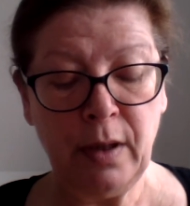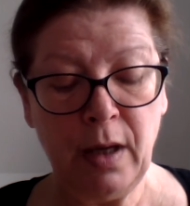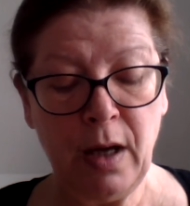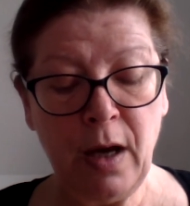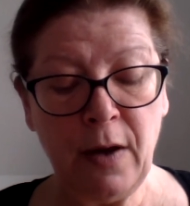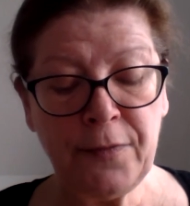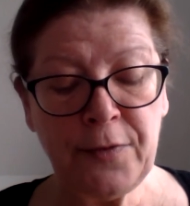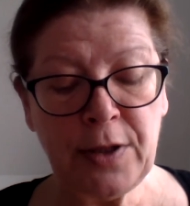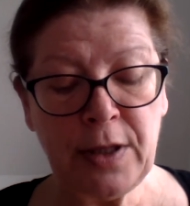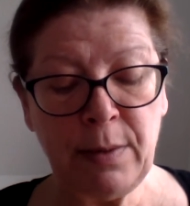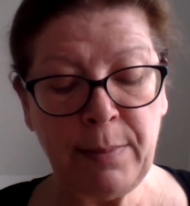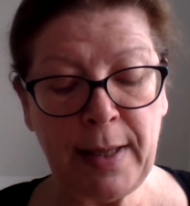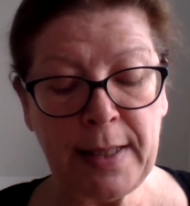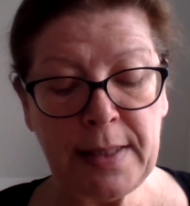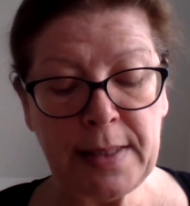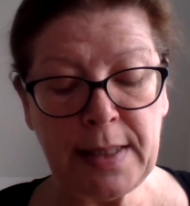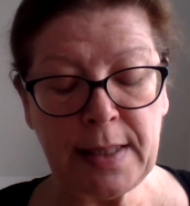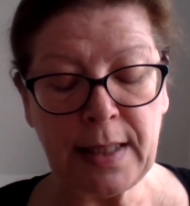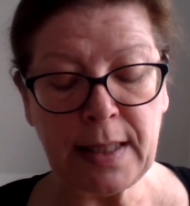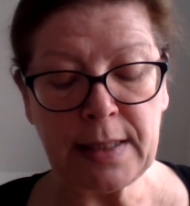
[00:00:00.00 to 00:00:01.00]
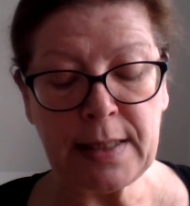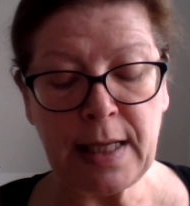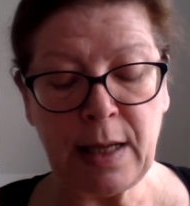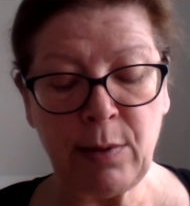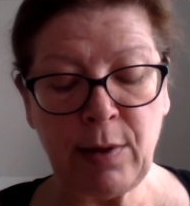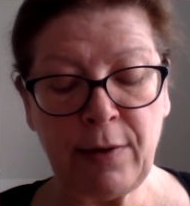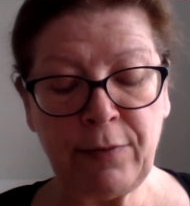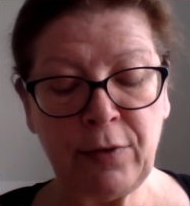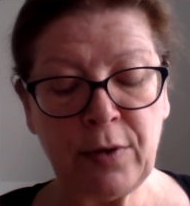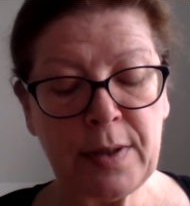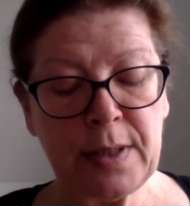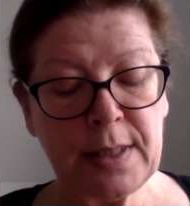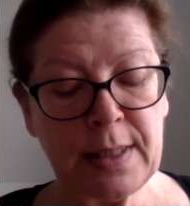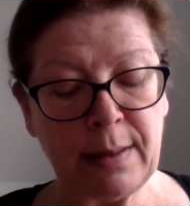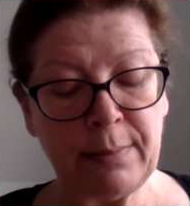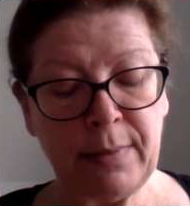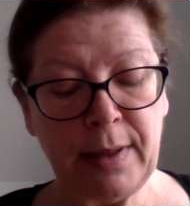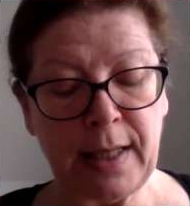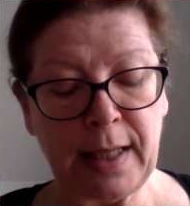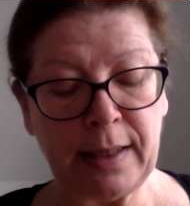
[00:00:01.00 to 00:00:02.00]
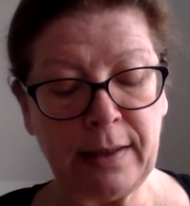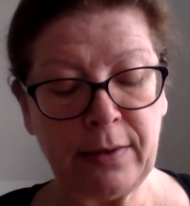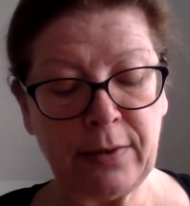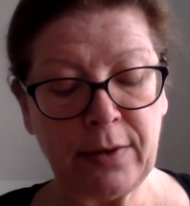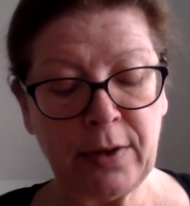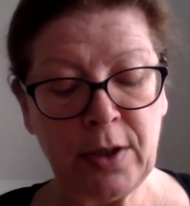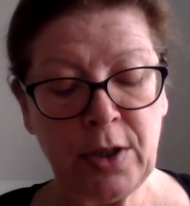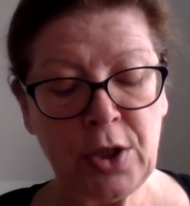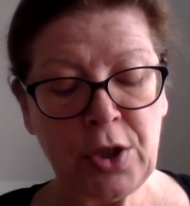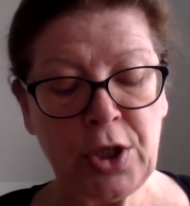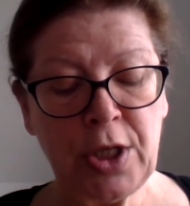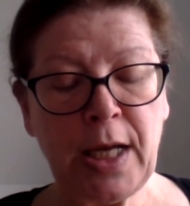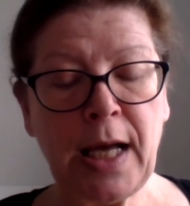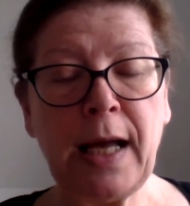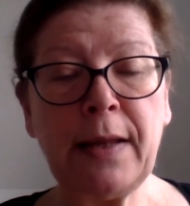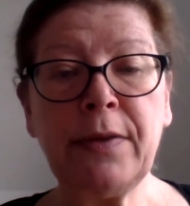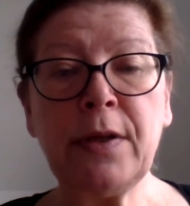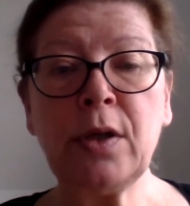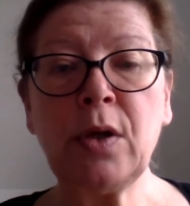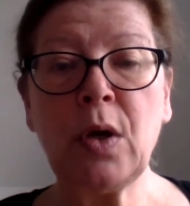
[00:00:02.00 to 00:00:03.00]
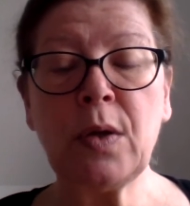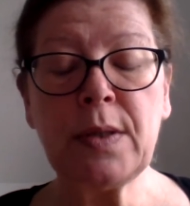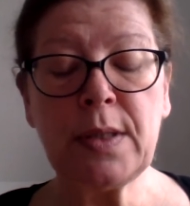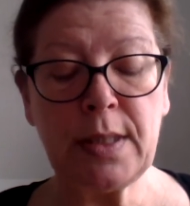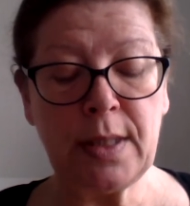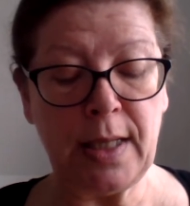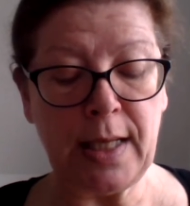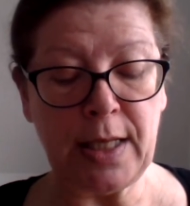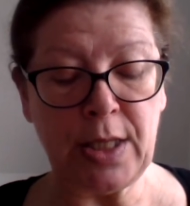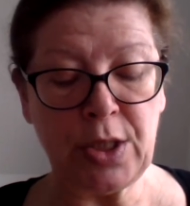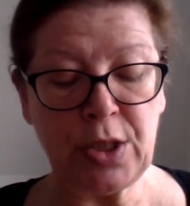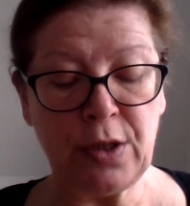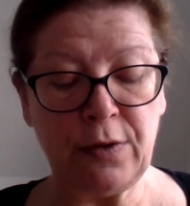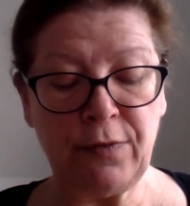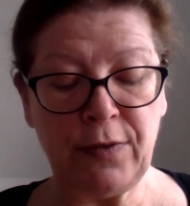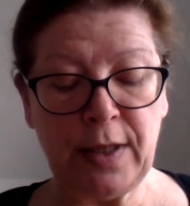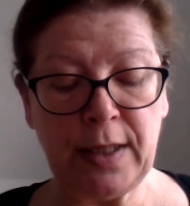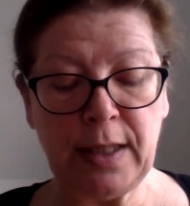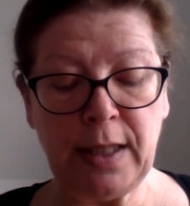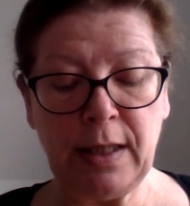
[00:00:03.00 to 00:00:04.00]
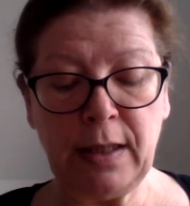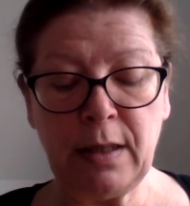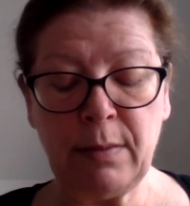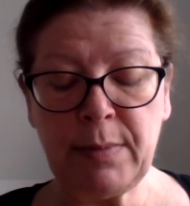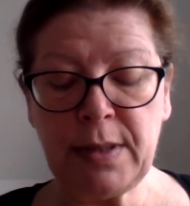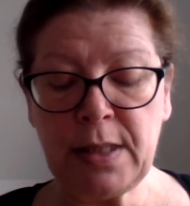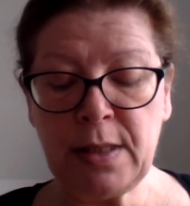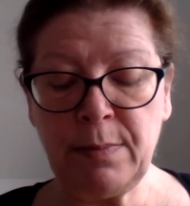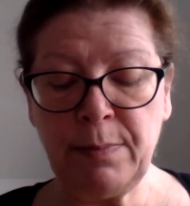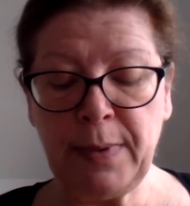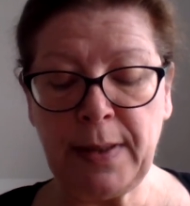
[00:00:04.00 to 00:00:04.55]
After lamenting it, however, at some length, she had the consolation of thinking that Mr.